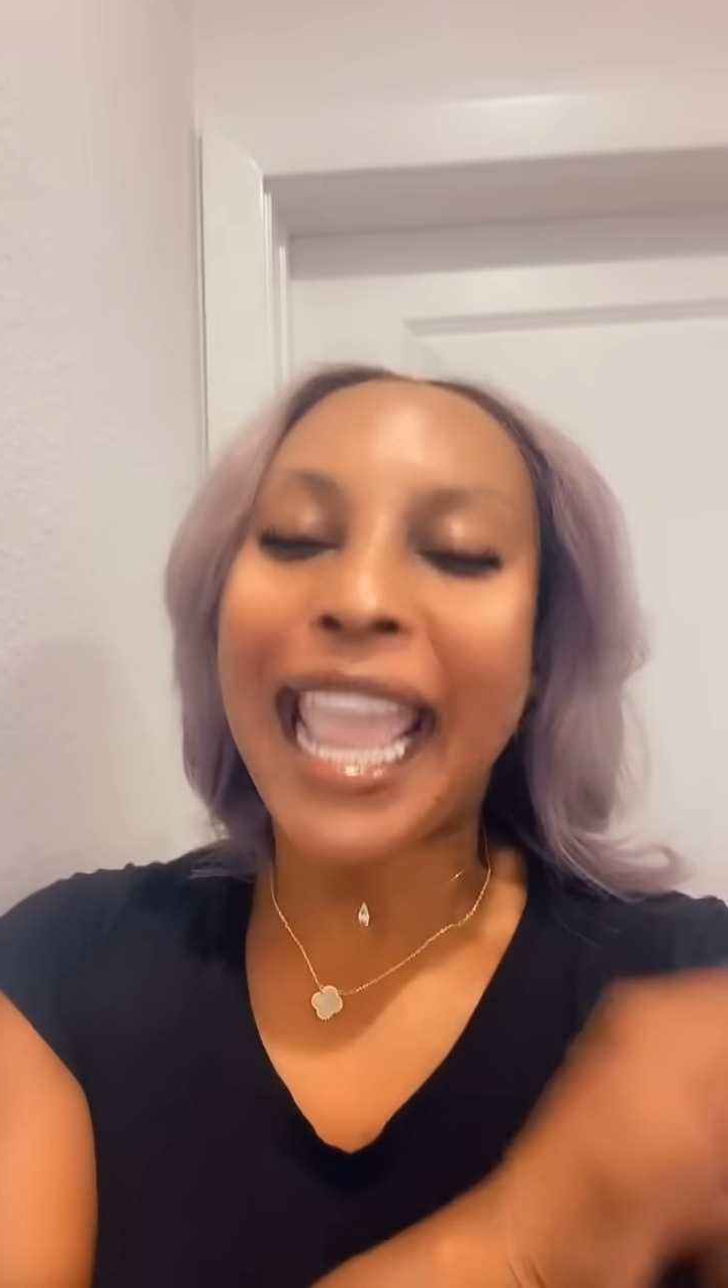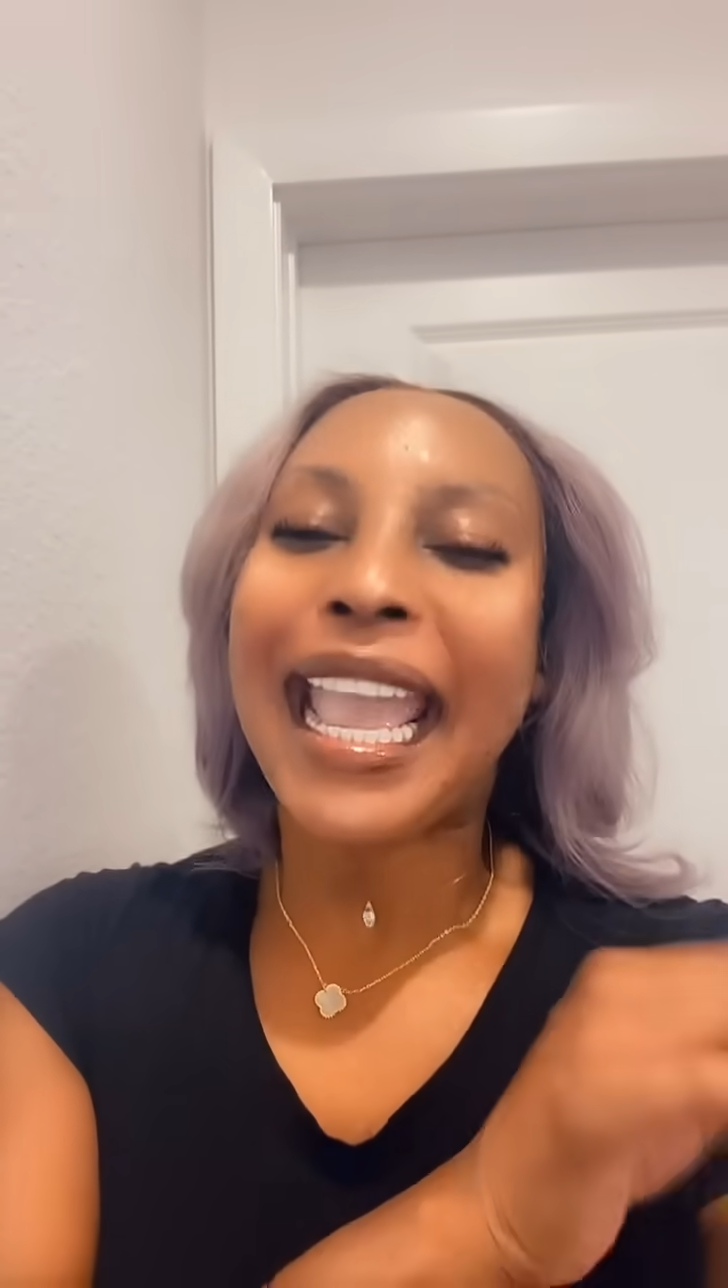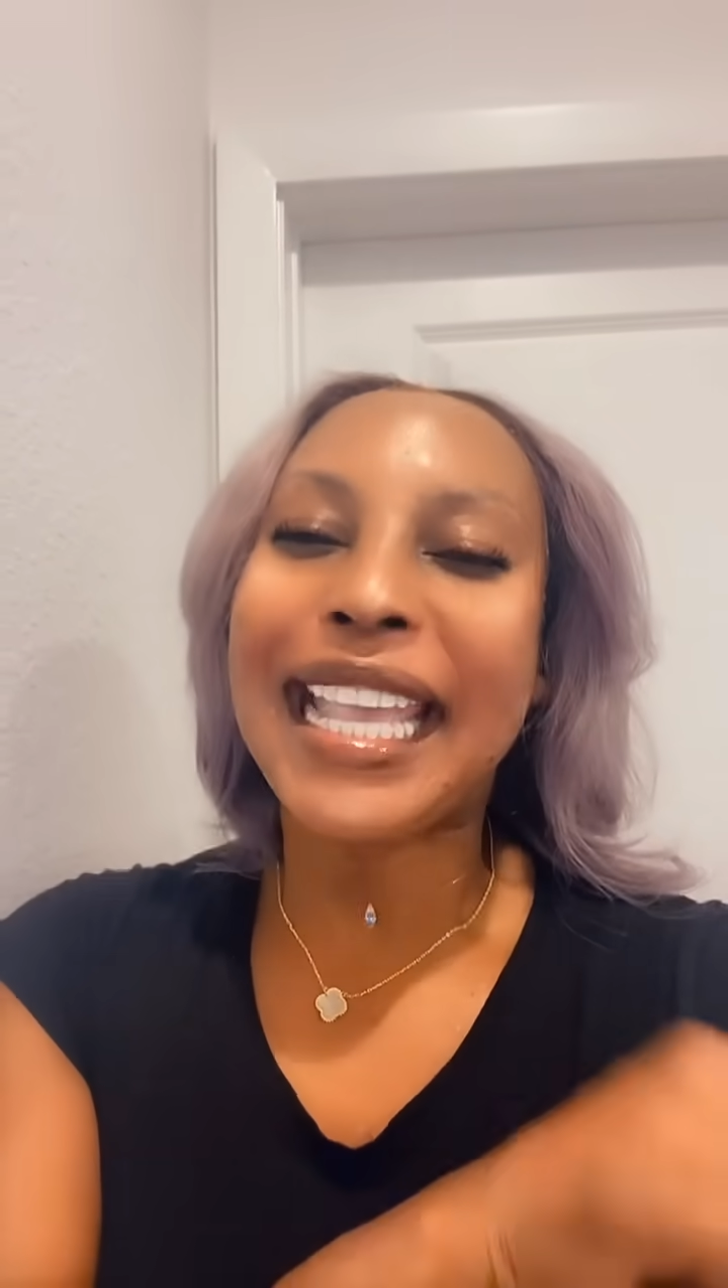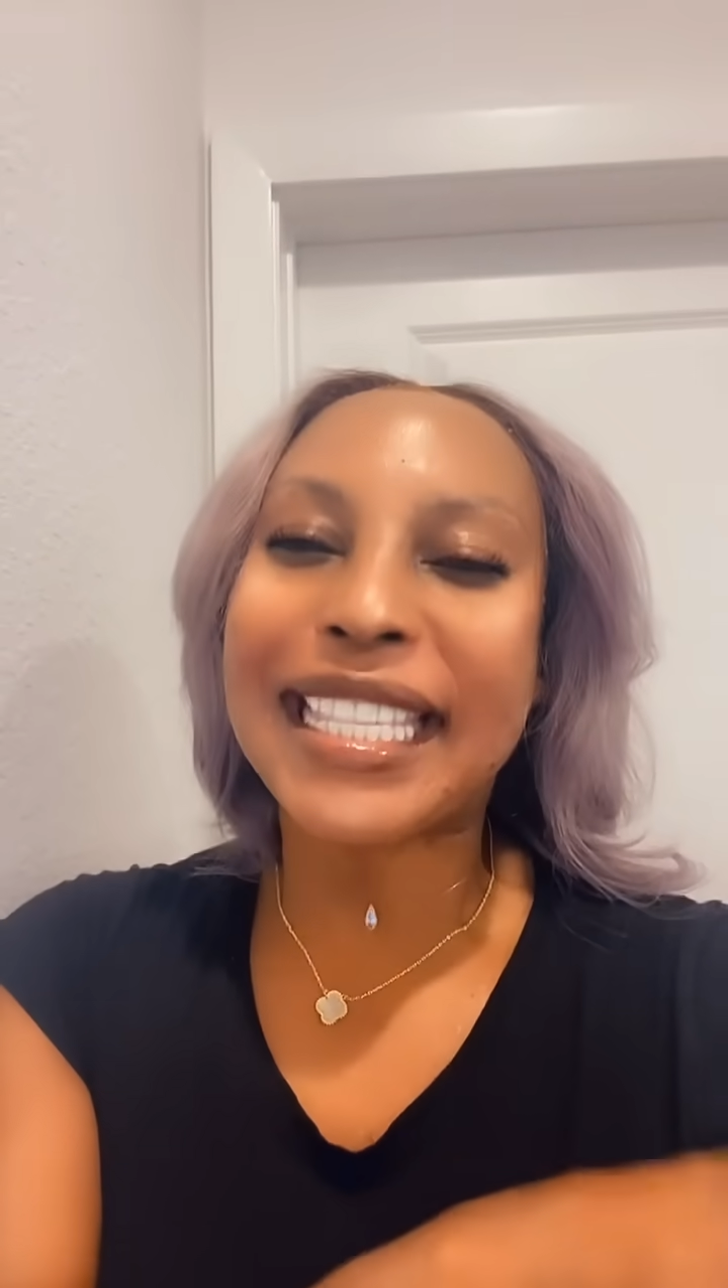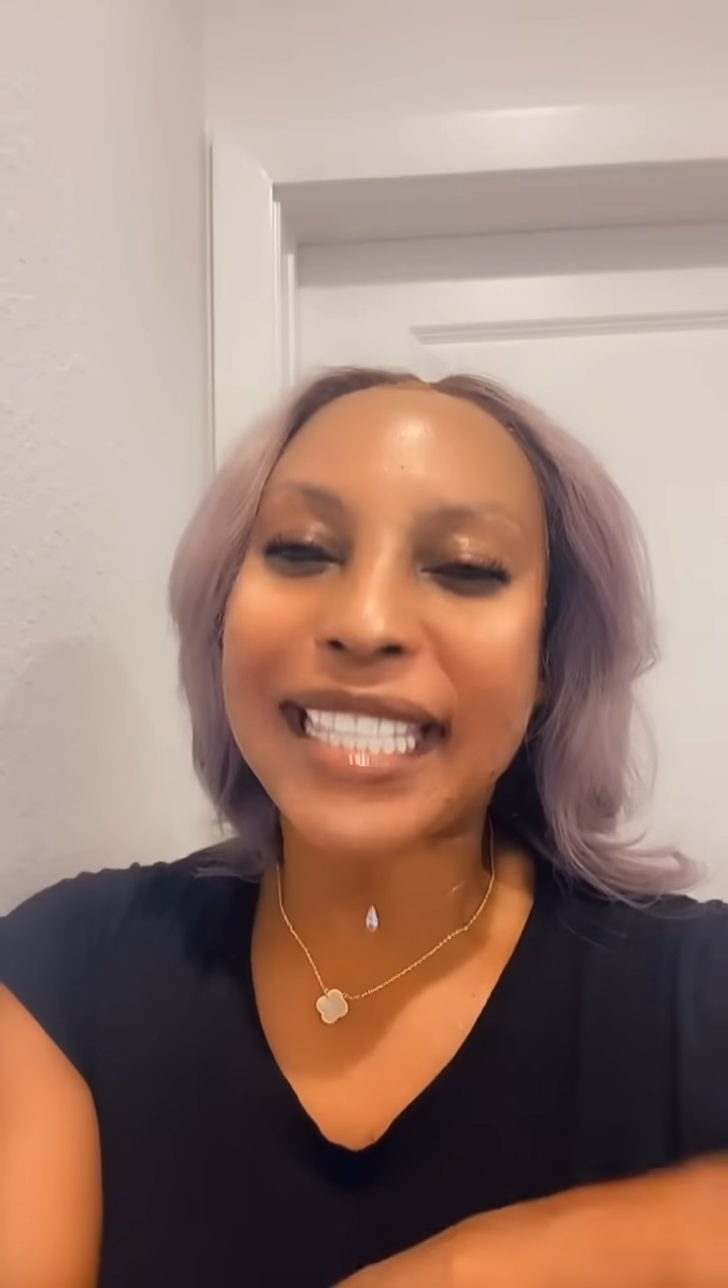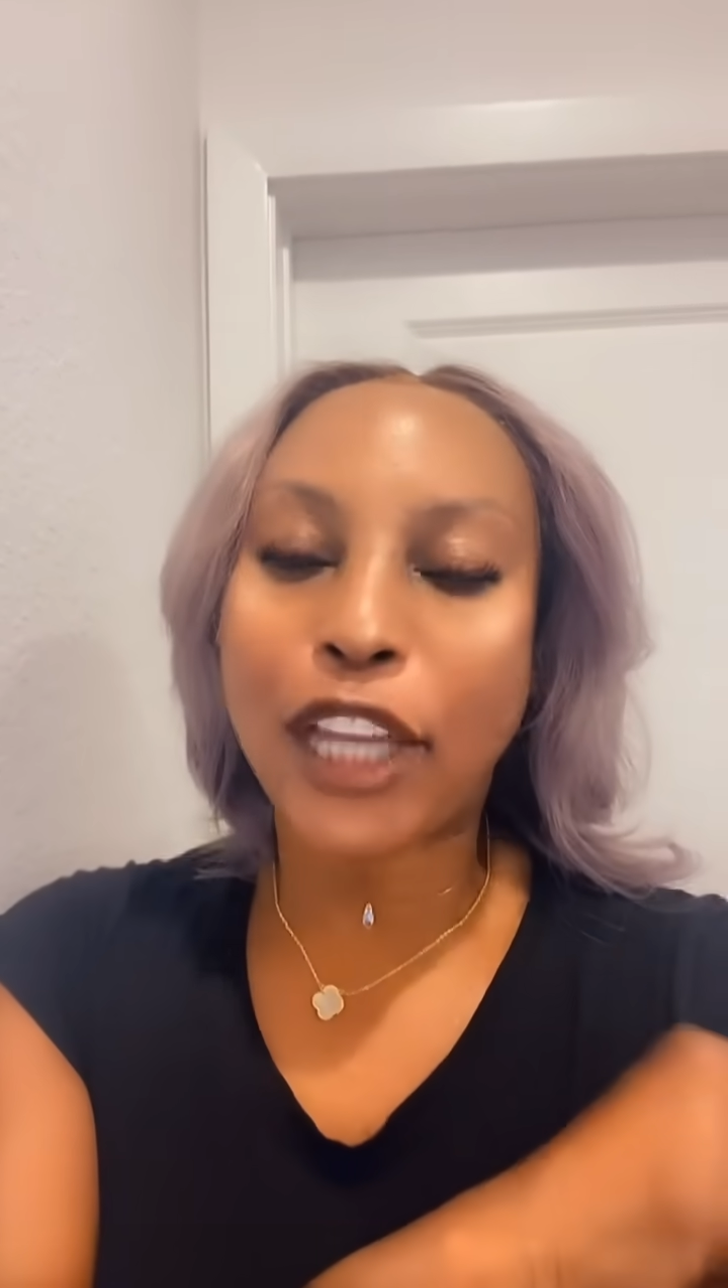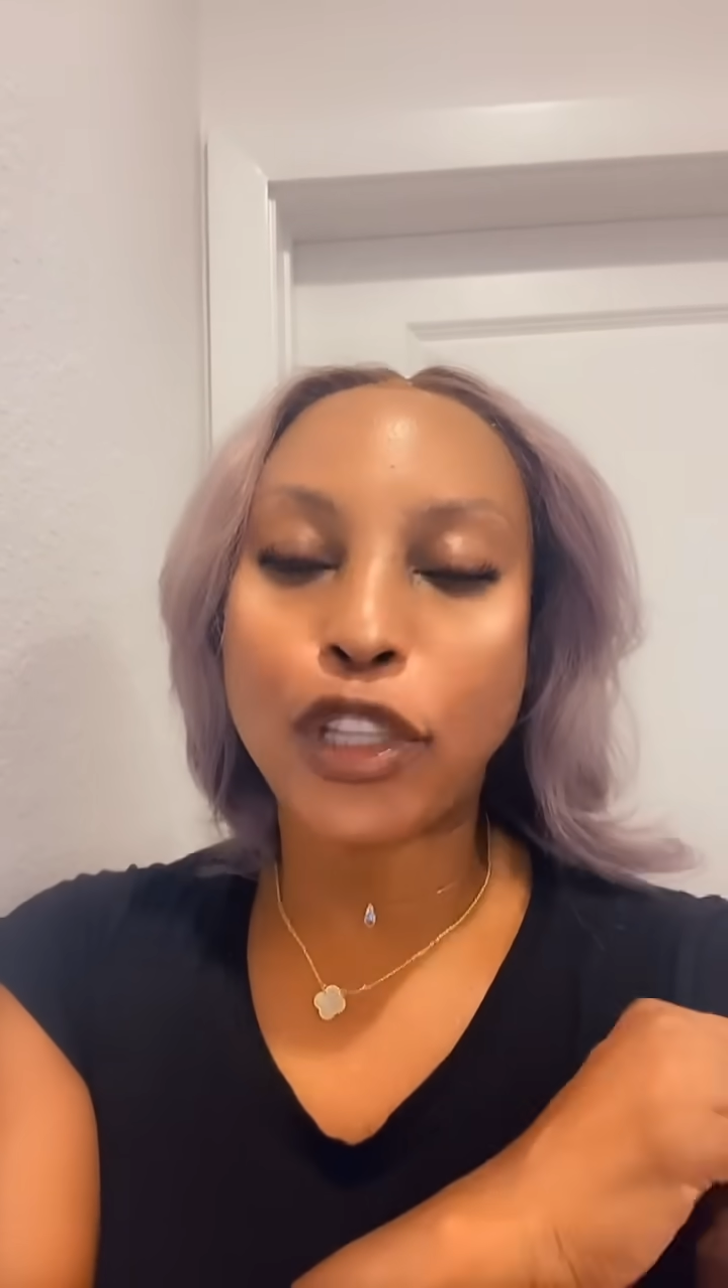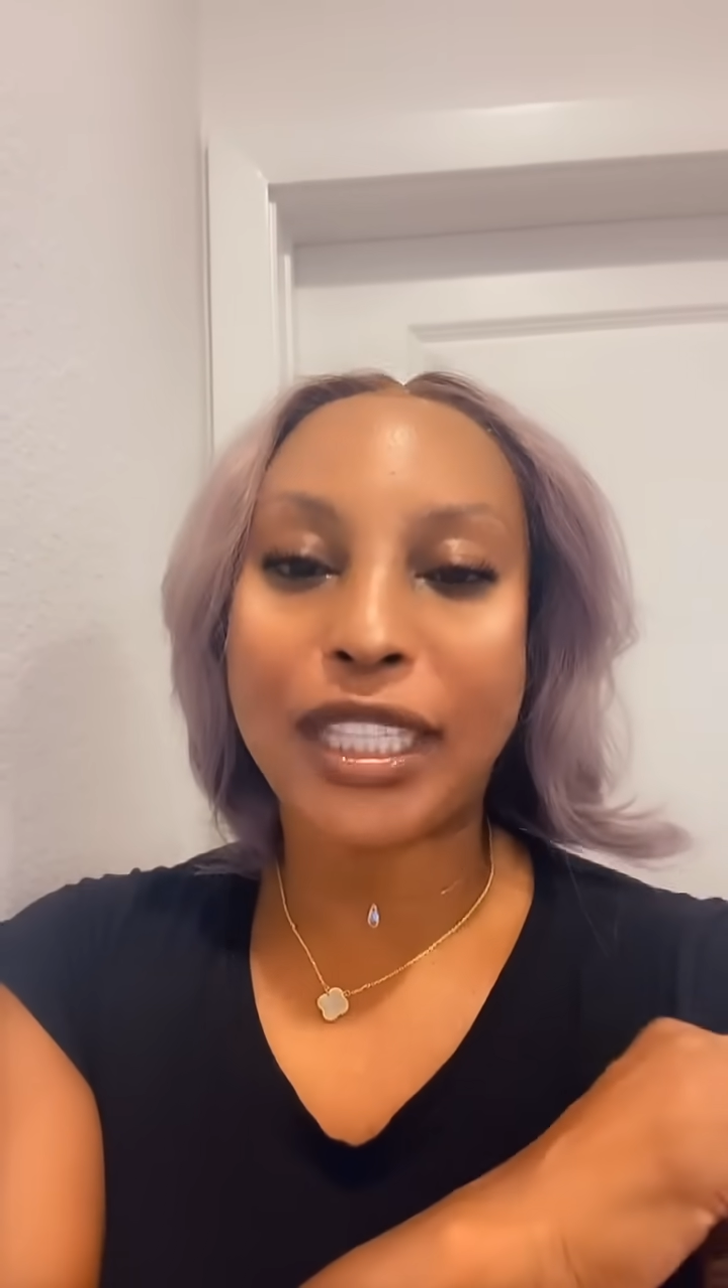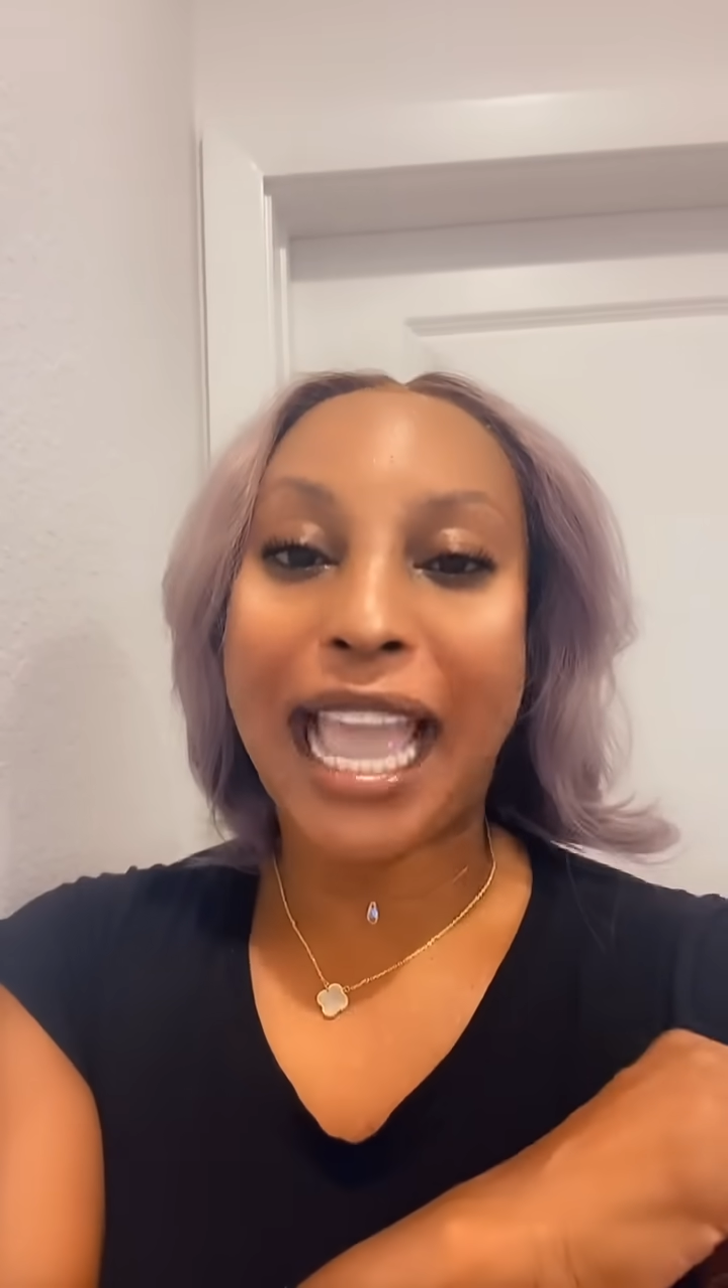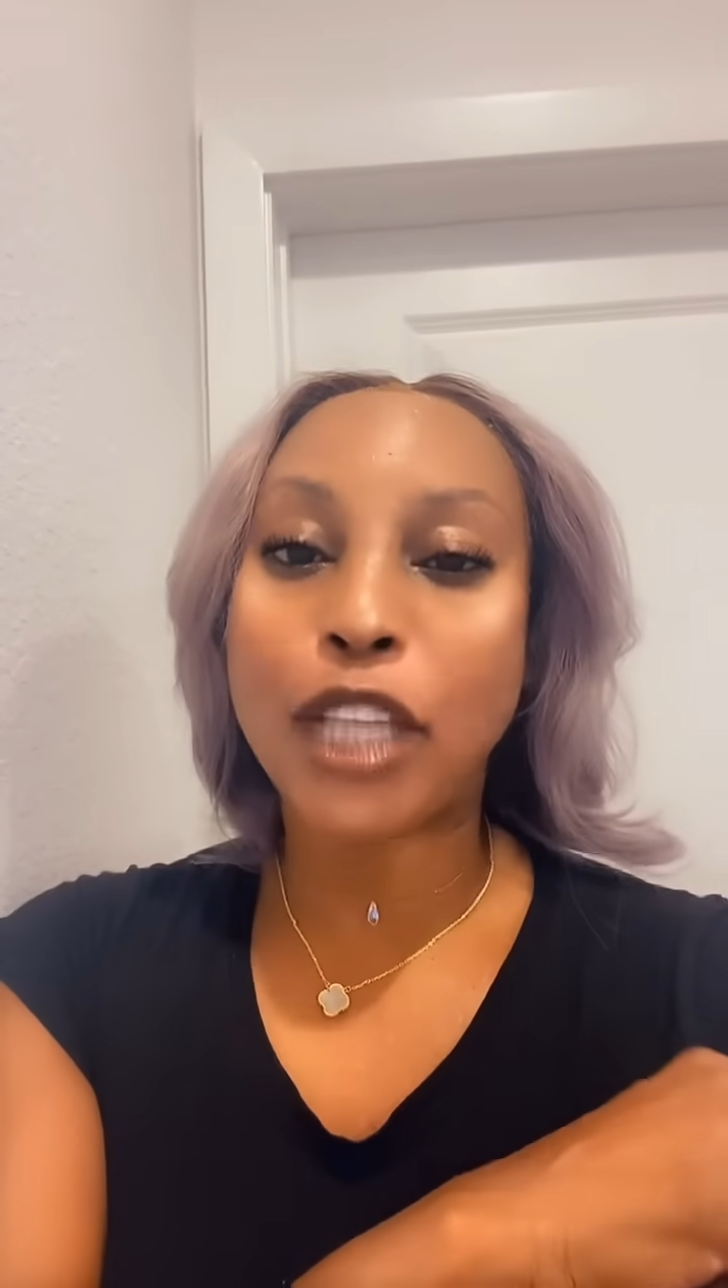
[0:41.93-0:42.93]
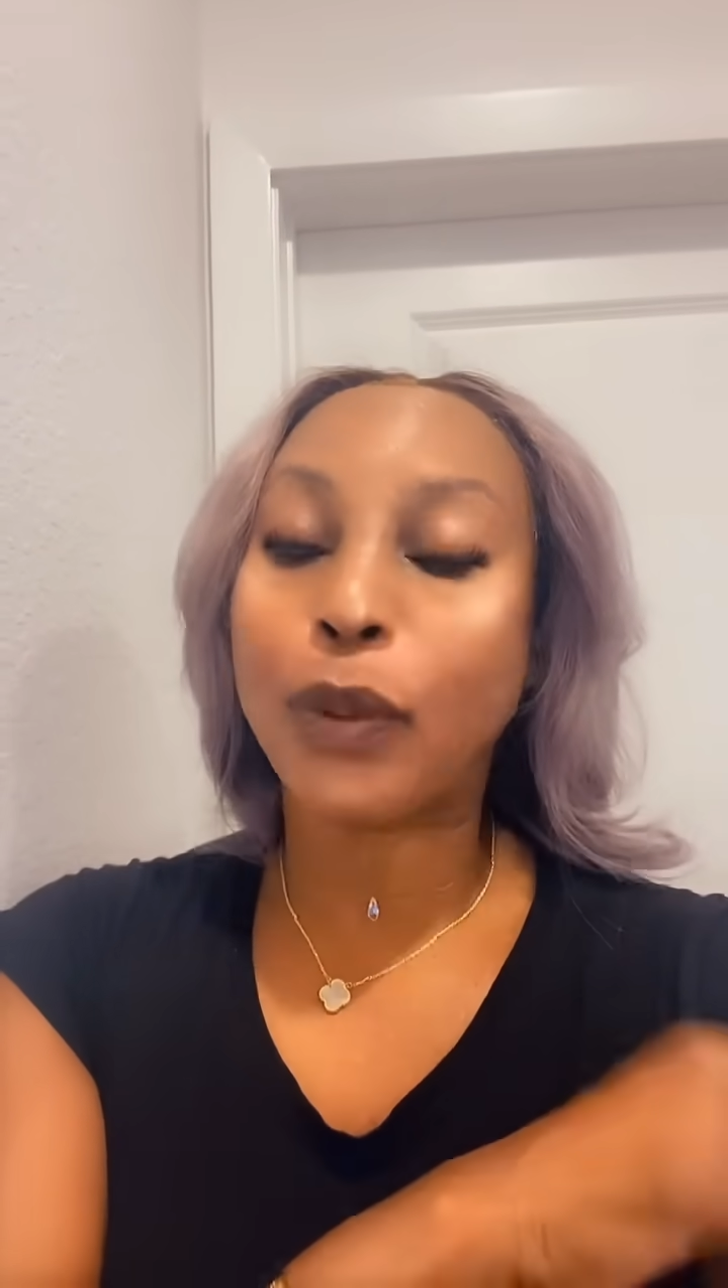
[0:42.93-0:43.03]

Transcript: he settles down